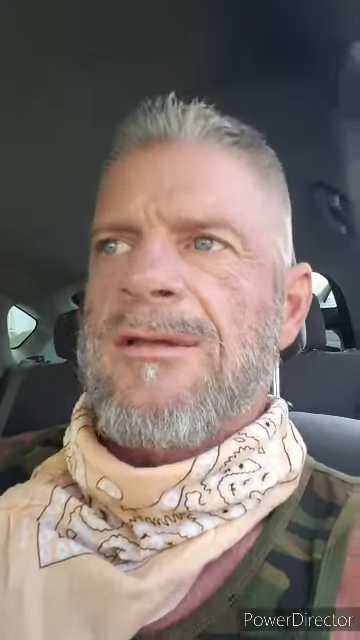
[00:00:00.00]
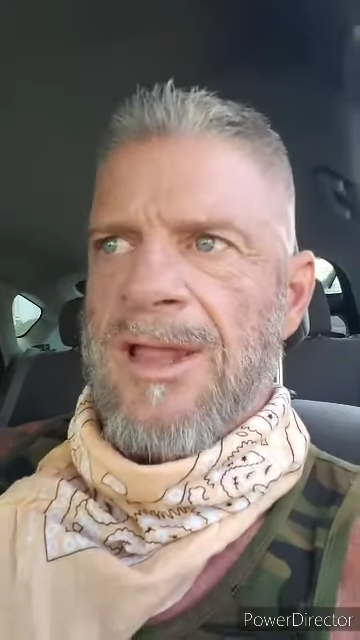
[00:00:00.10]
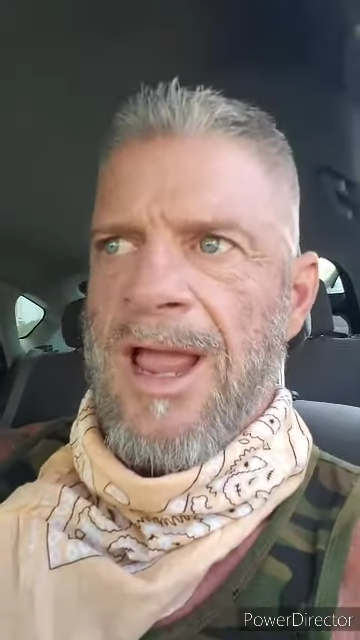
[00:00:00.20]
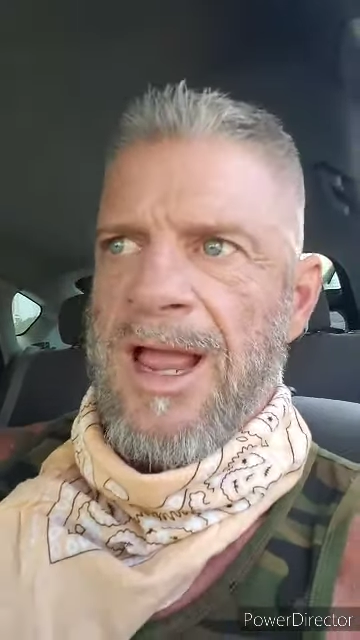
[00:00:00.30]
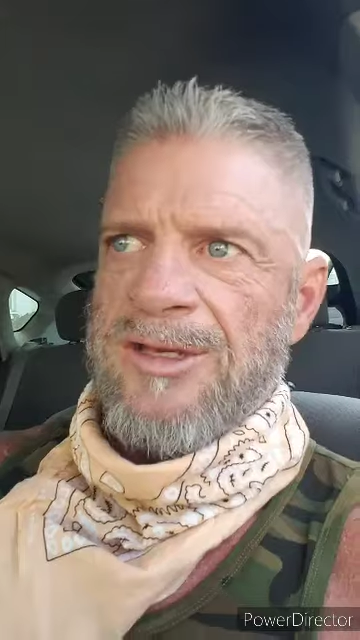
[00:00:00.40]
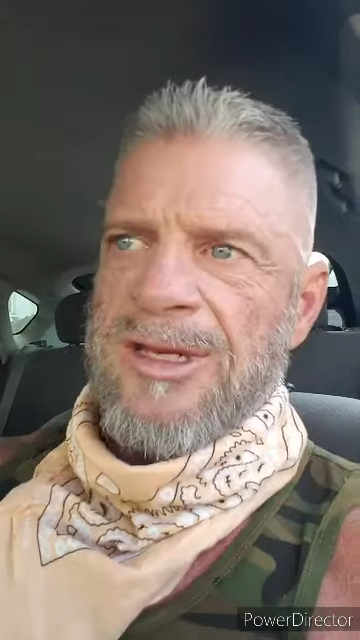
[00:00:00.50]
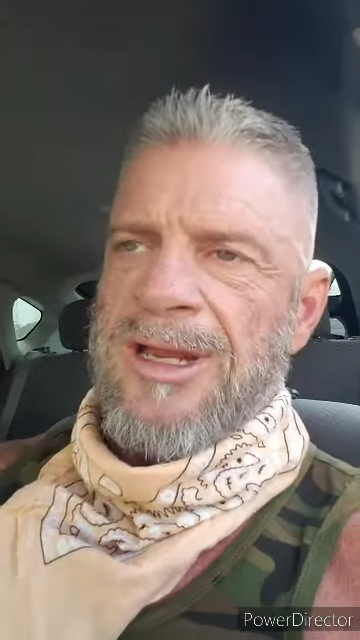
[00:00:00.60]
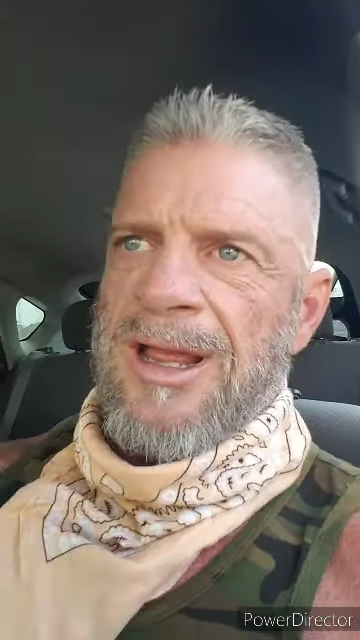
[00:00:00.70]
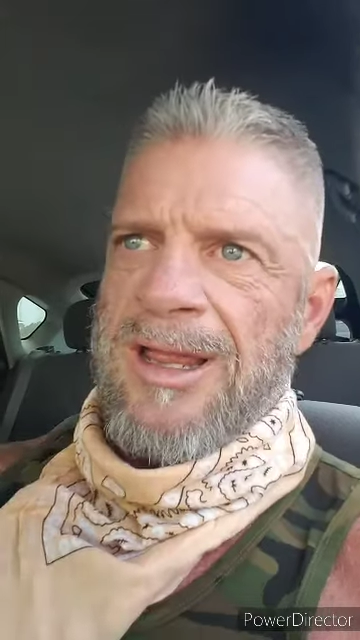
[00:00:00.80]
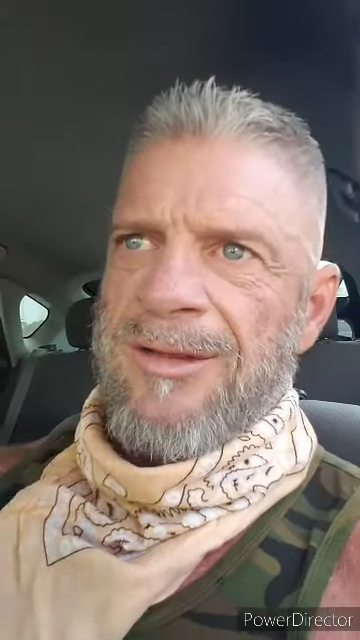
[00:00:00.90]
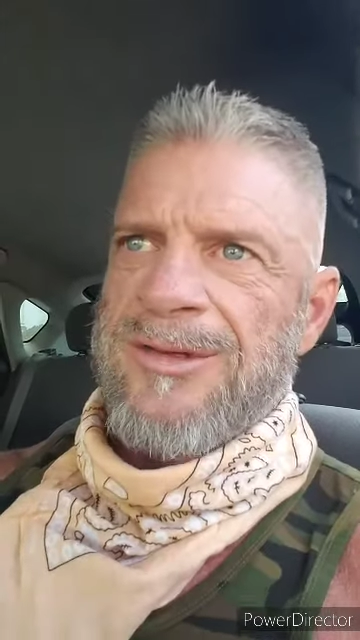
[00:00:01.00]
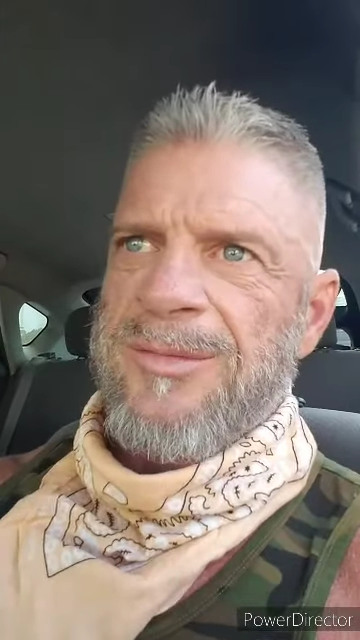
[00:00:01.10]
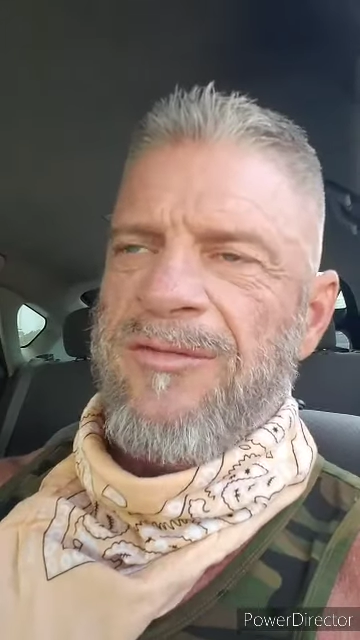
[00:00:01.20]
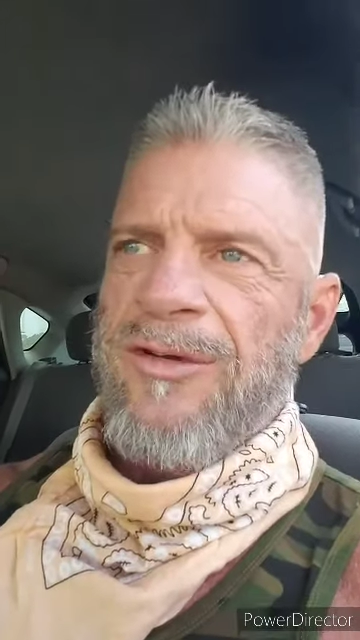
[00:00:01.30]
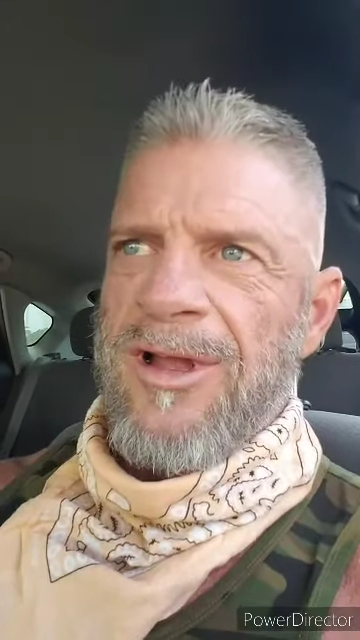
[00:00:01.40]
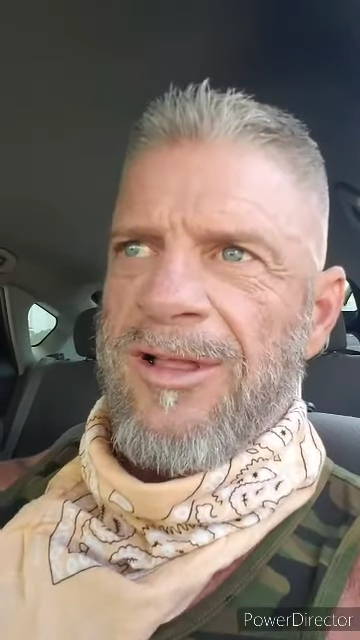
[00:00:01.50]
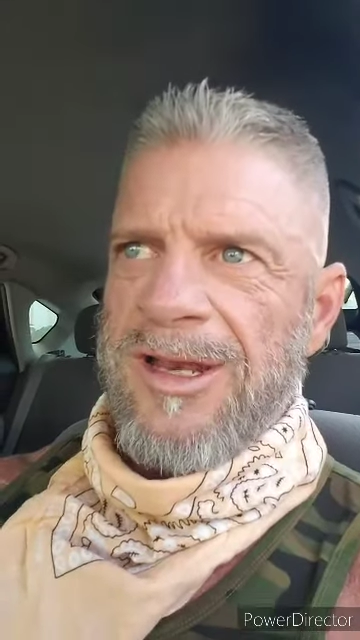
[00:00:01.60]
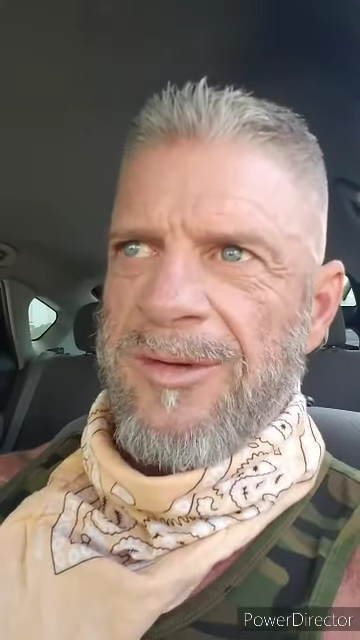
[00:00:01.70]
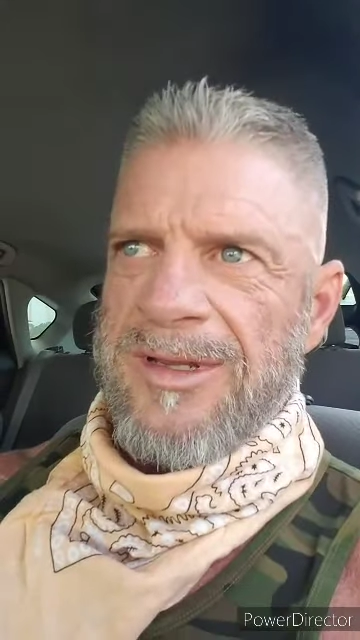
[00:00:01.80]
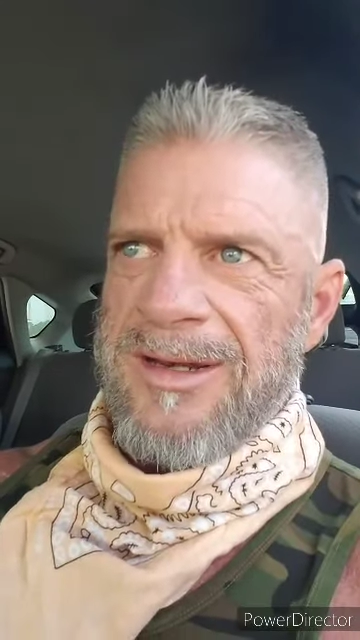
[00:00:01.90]
actually it was before the holiday
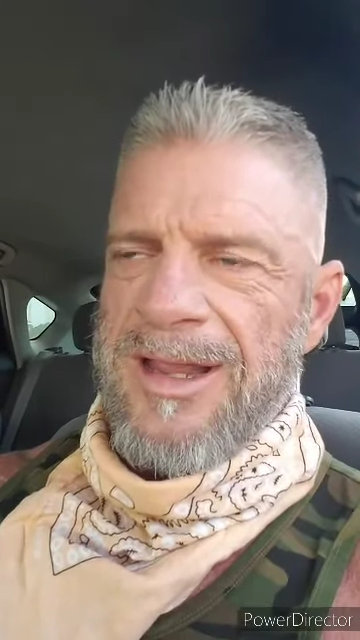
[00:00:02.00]
weekend,